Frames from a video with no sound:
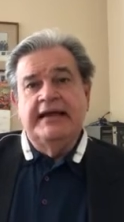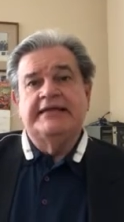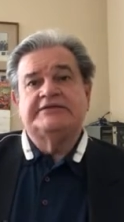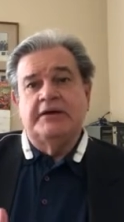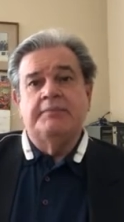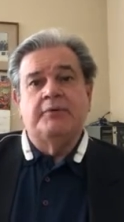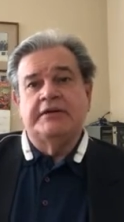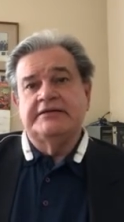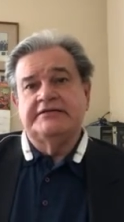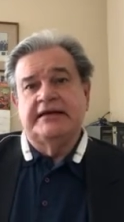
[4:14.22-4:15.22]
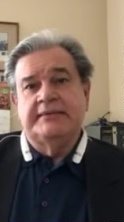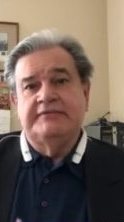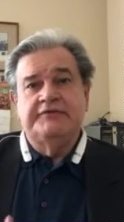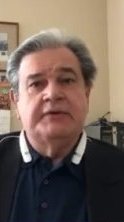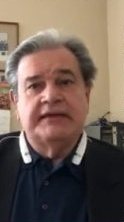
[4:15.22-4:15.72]
at some point in time,
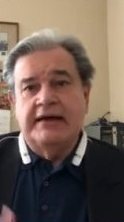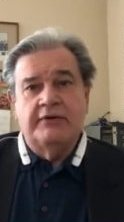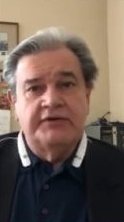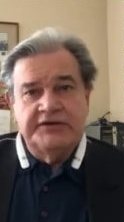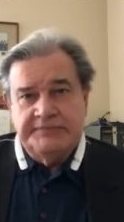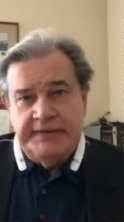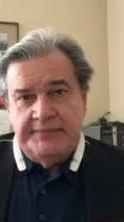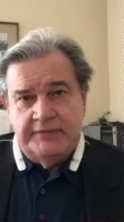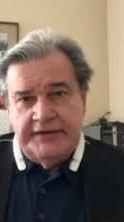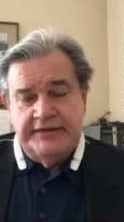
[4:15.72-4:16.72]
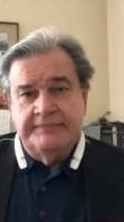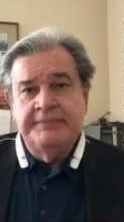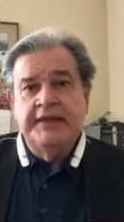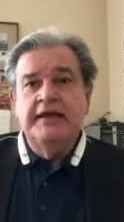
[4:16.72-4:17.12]
if you allow all these people in,